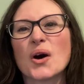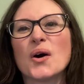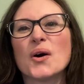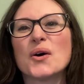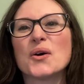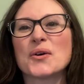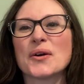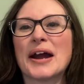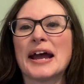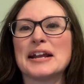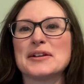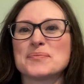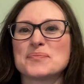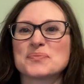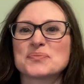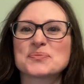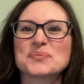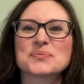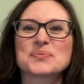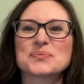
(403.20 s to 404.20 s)
All right,
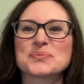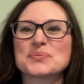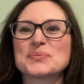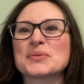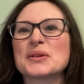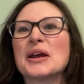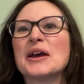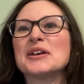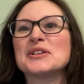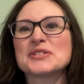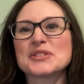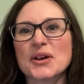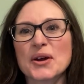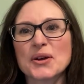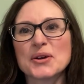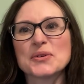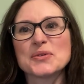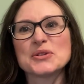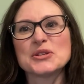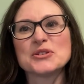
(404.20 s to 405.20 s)

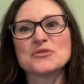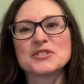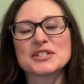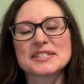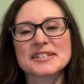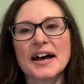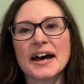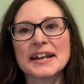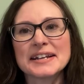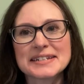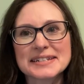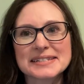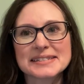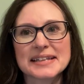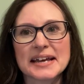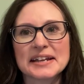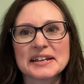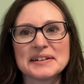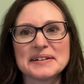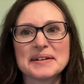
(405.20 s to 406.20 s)
so you've decided to
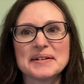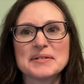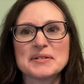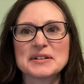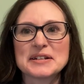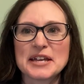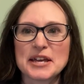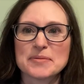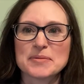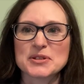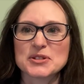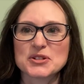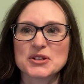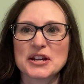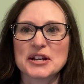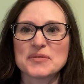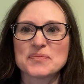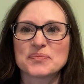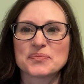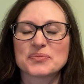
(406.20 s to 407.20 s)
study
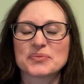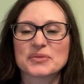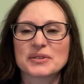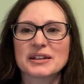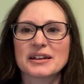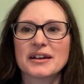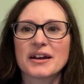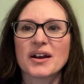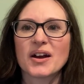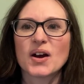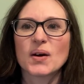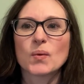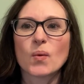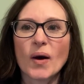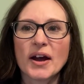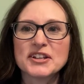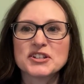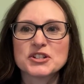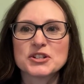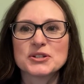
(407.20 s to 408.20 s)
chemistry.
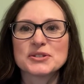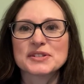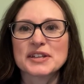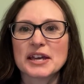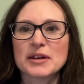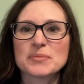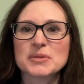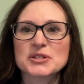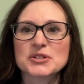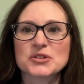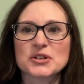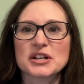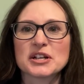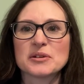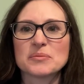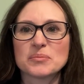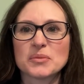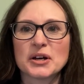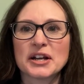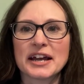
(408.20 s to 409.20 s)
Why choose chemistry
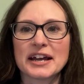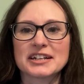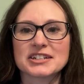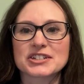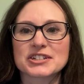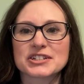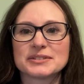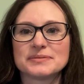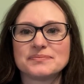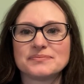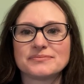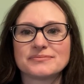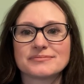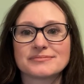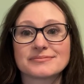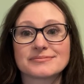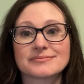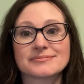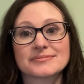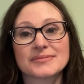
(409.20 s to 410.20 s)
at Monash?
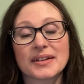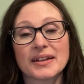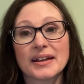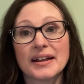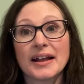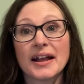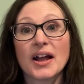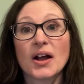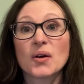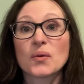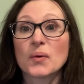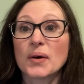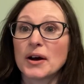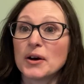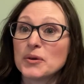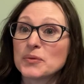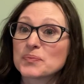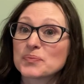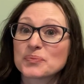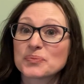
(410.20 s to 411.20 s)

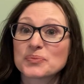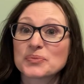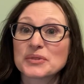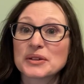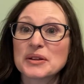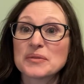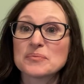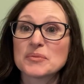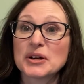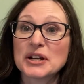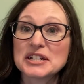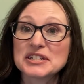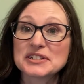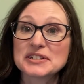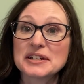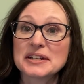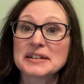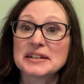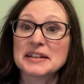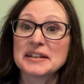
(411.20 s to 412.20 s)
Well,
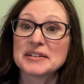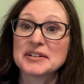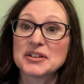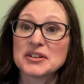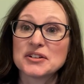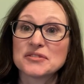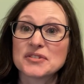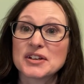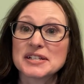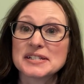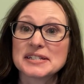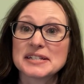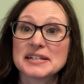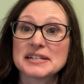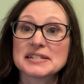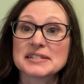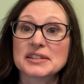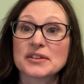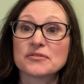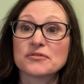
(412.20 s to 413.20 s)
Monash University
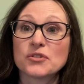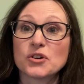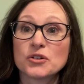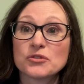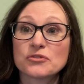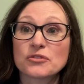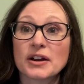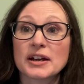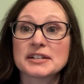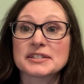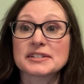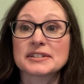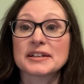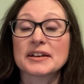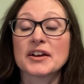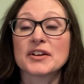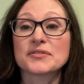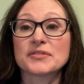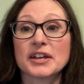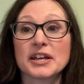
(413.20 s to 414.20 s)
is the forefront
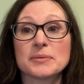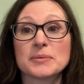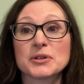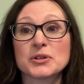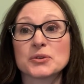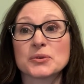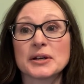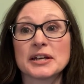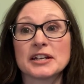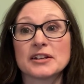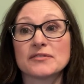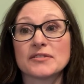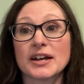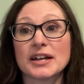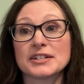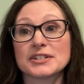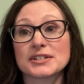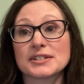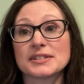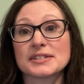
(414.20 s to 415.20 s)
of chemical
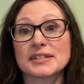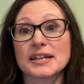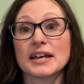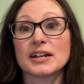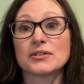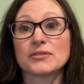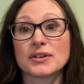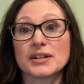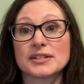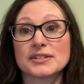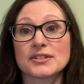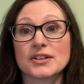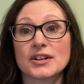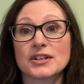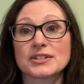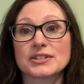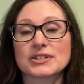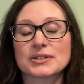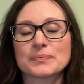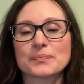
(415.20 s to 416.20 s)
innovations and
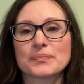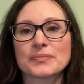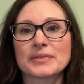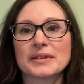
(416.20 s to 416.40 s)
research.